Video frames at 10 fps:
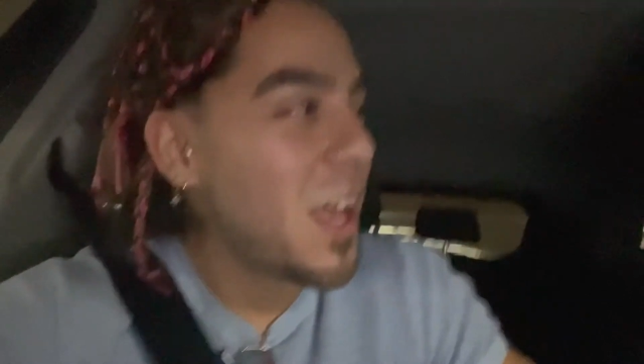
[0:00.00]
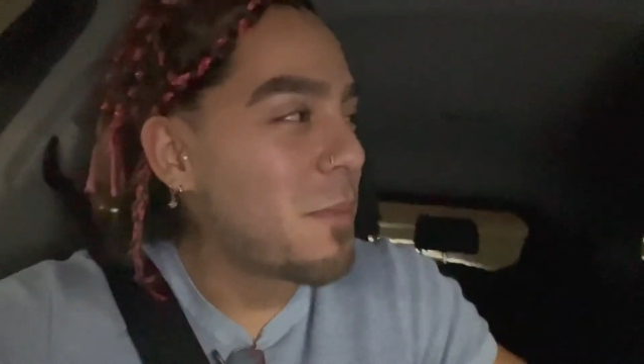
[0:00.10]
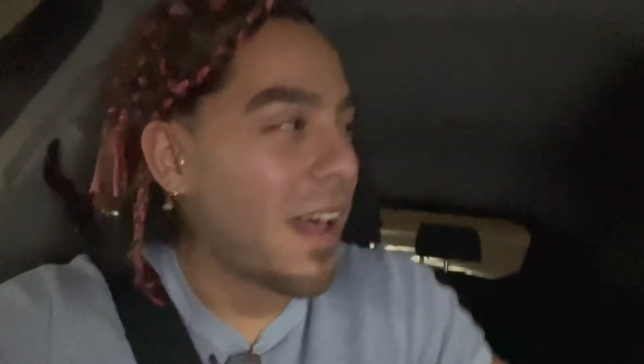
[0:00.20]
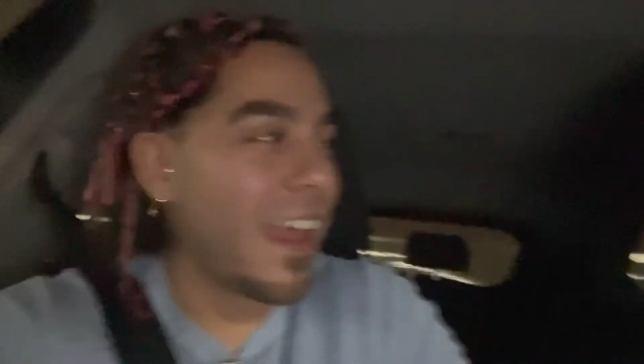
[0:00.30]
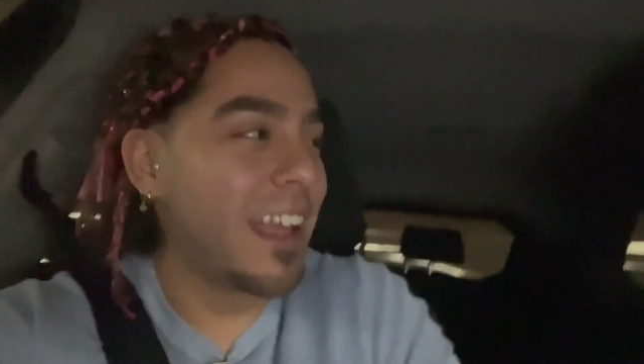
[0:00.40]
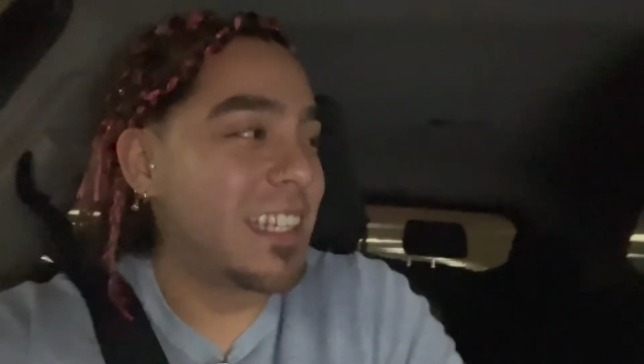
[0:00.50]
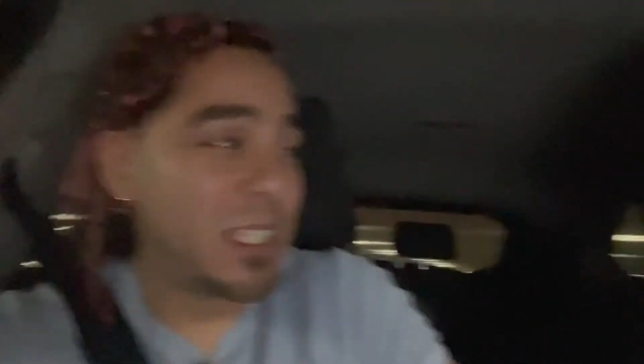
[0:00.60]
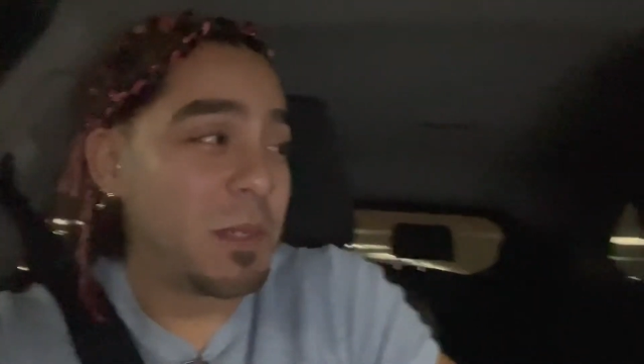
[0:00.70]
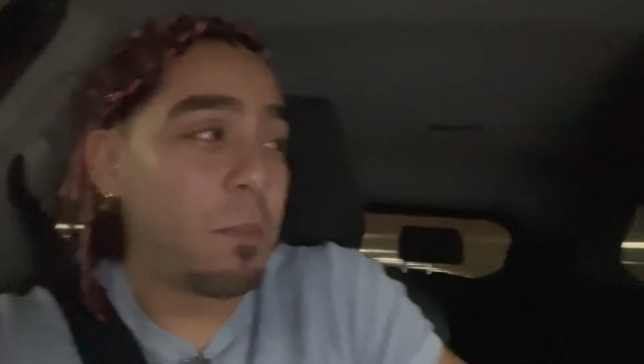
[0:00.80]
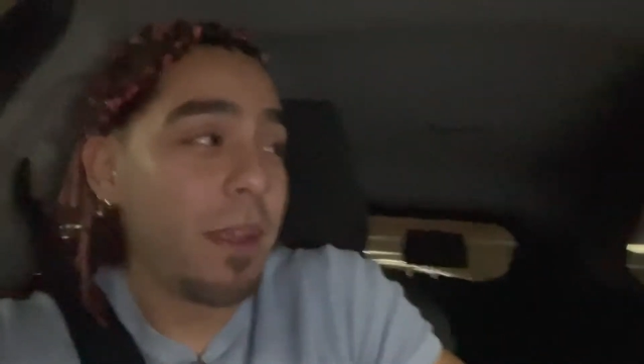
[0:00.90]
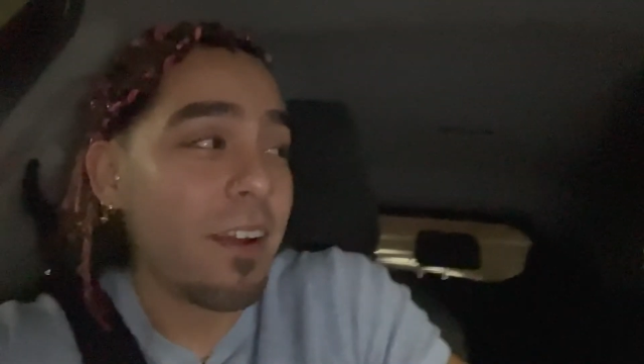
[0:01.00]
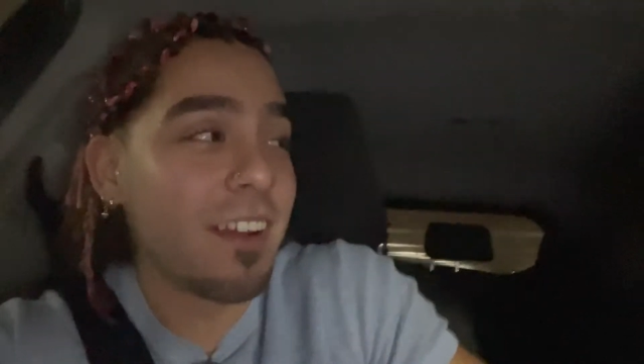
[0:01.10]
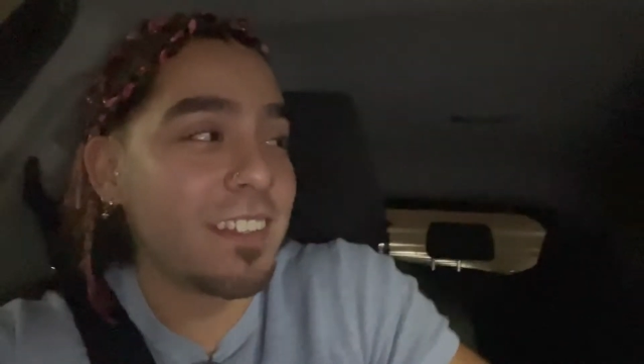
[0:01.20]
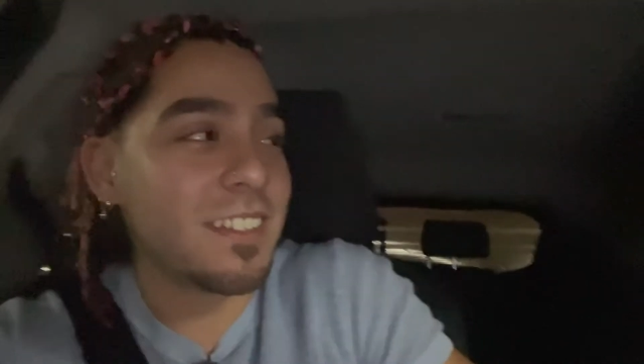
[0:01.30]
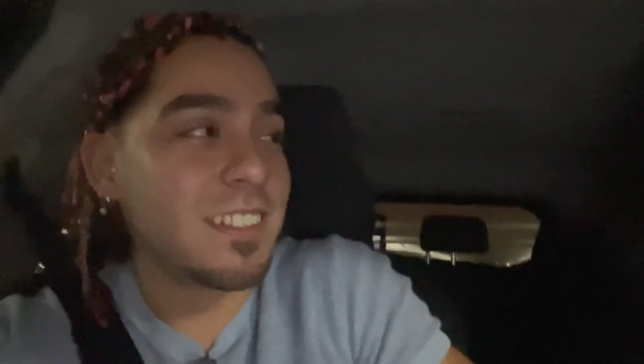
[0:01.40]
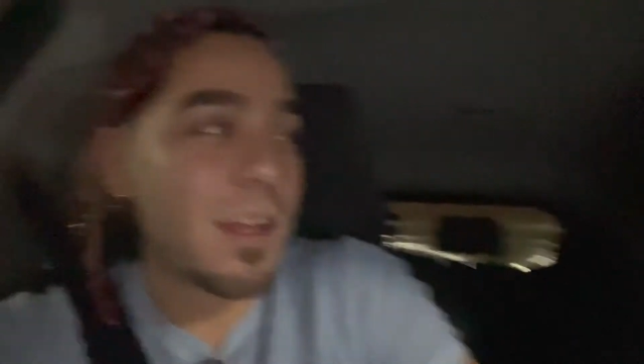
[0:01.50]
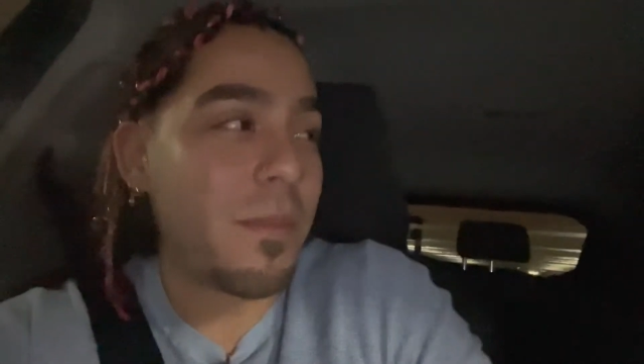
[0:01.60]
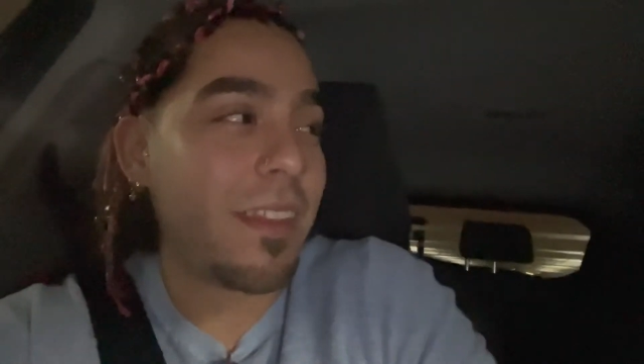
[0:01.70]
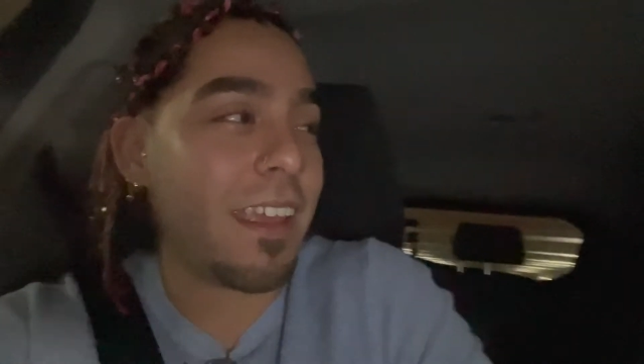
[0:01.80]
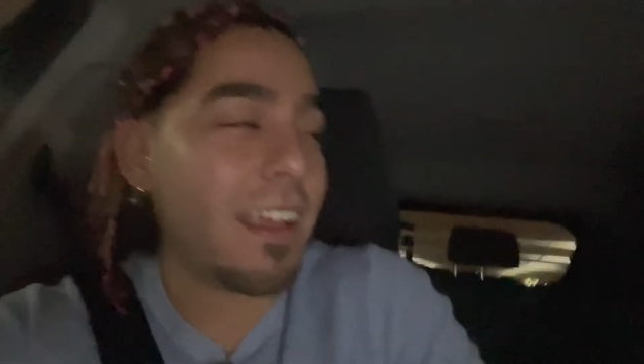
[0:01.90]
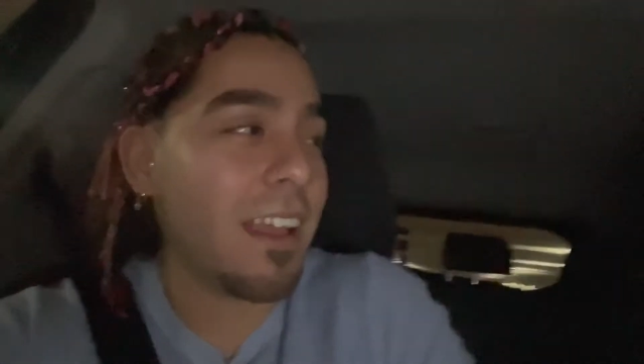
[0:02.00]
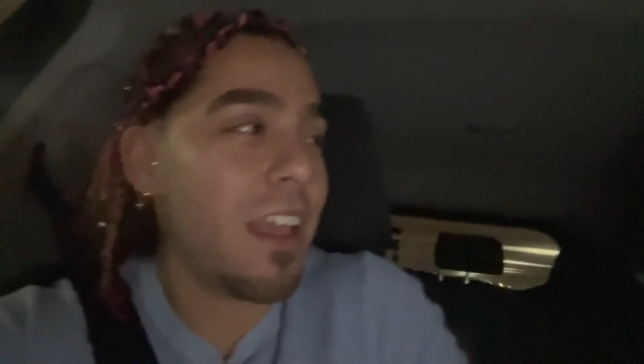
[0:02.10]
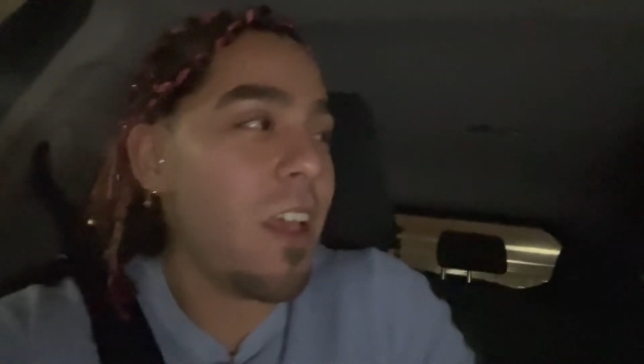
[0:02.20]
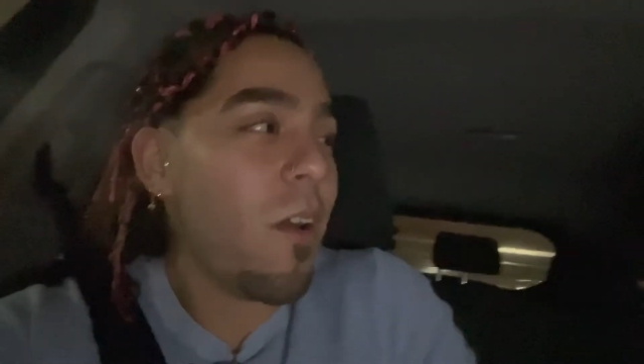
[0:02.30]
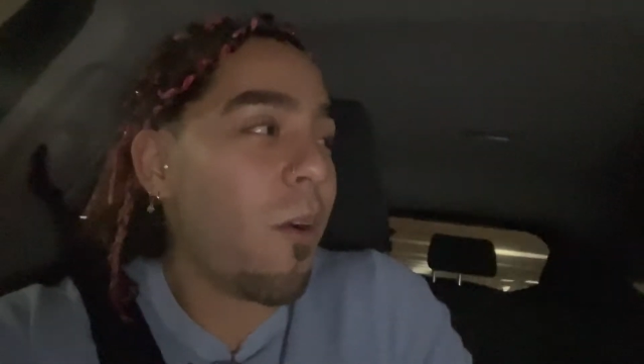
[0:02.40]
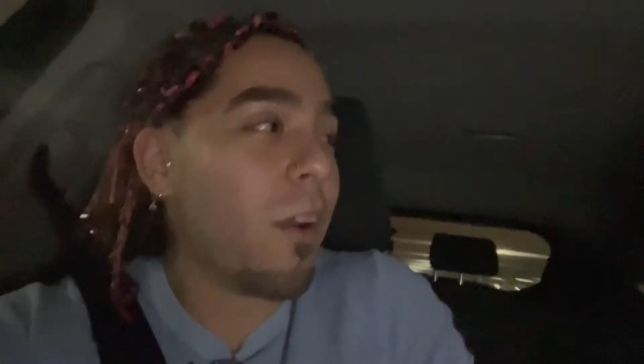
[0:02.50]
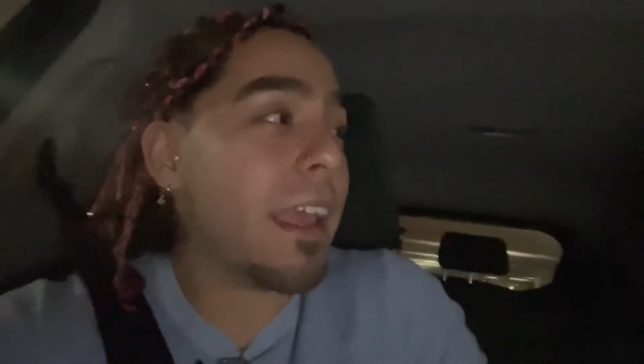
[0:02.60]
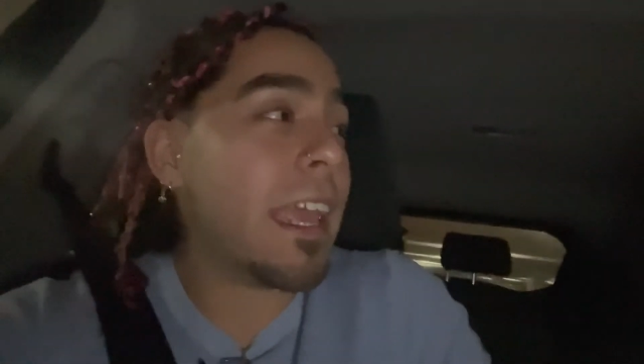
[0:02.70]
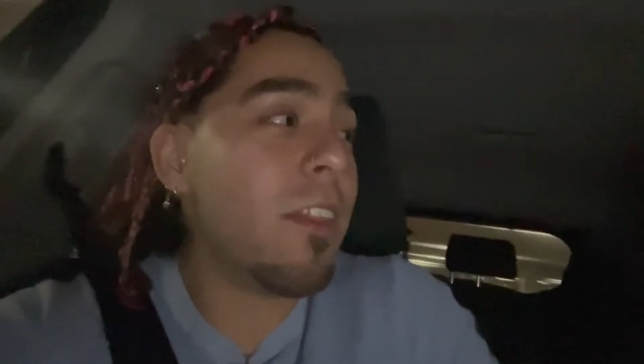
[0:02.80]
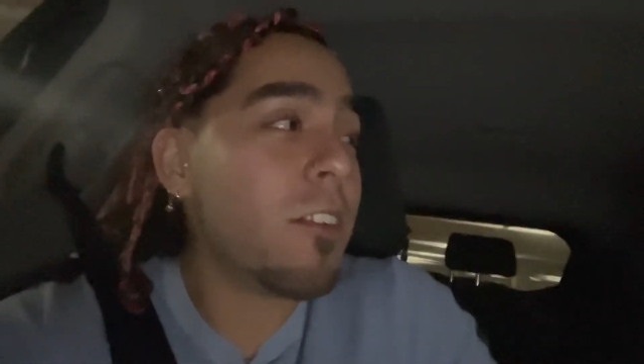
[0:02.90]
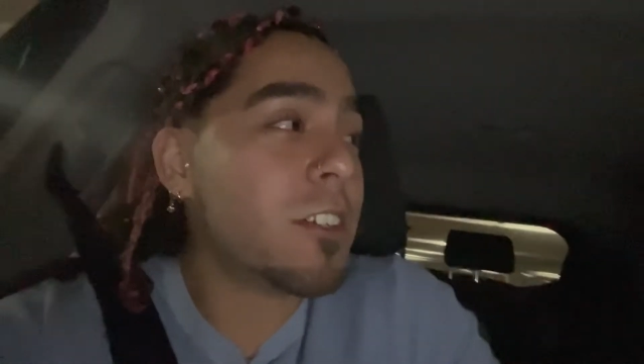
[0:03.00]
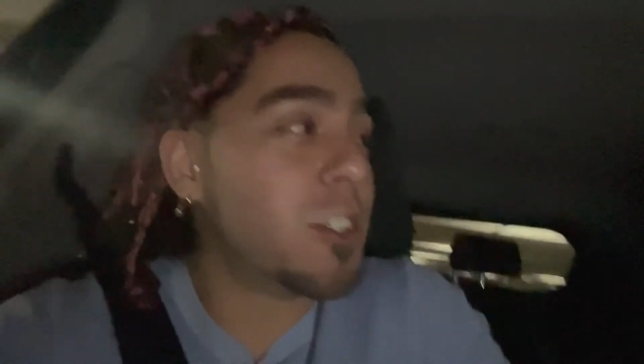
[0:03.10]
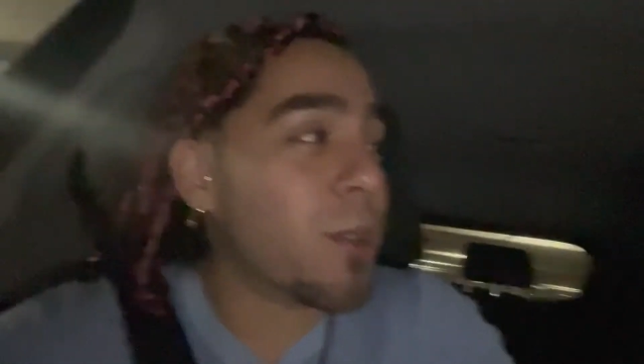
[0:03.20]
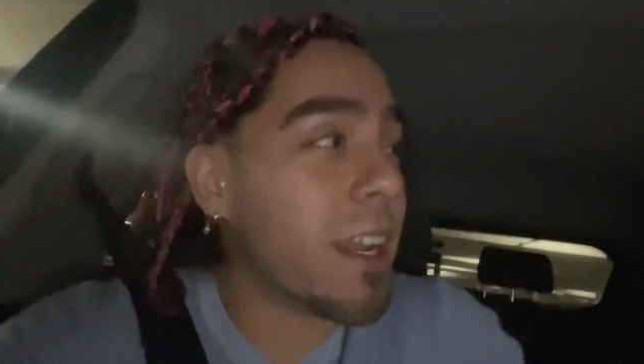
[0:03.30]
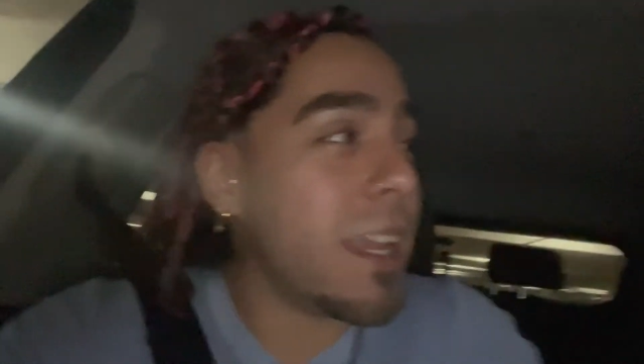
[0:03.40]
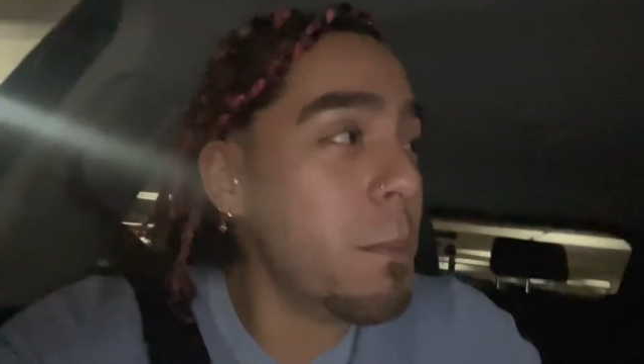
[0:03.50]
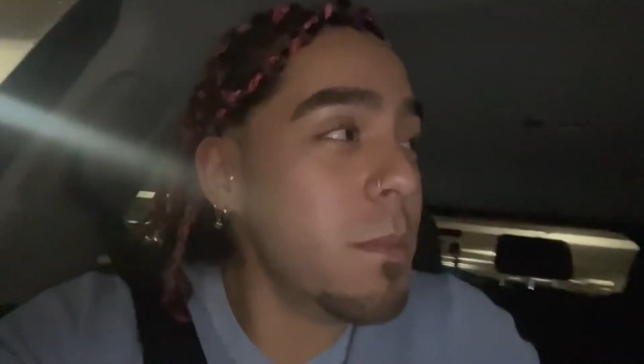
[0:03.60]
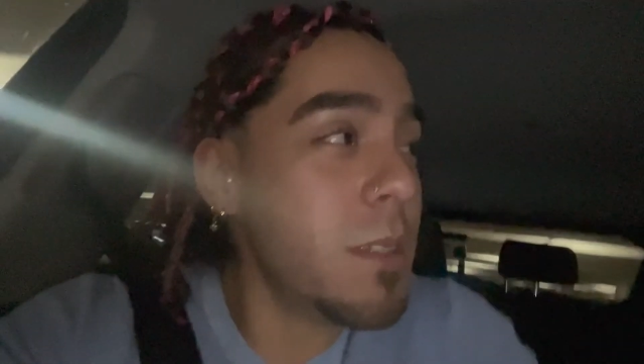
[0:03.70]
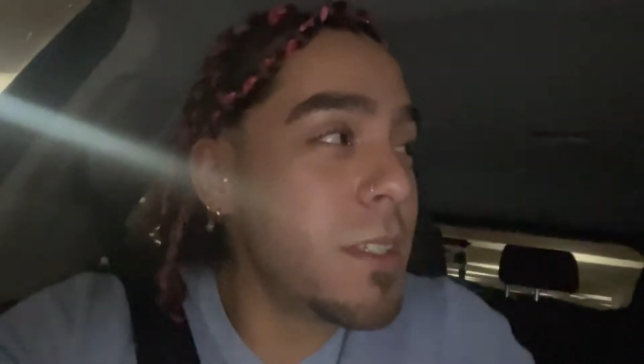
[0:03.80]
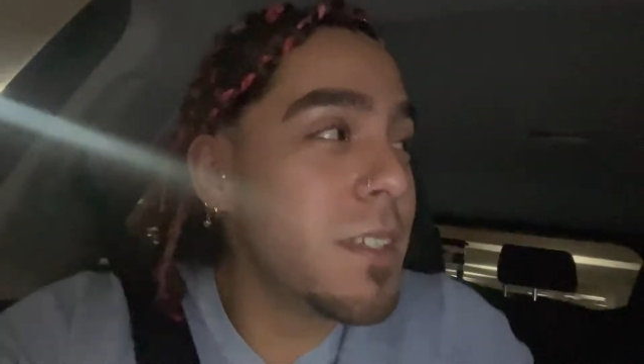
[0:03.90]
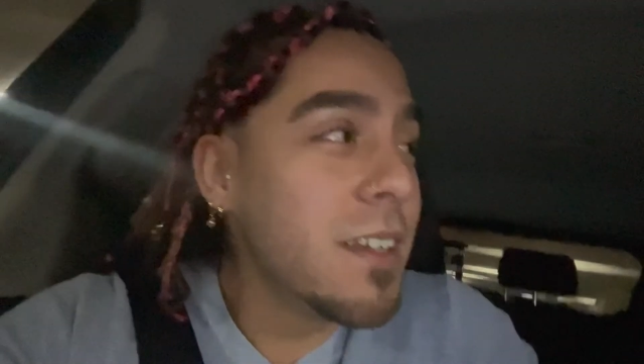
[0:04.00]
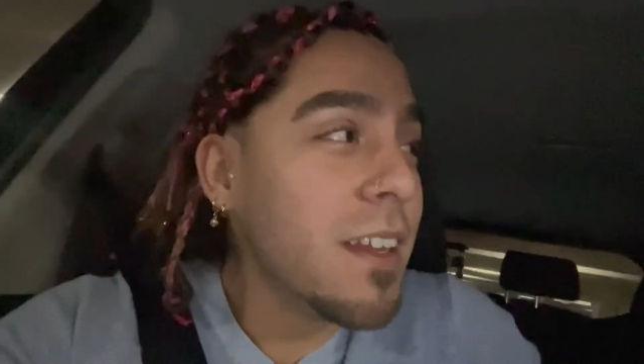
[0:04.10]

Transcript: by like spirits or something or like in their dreams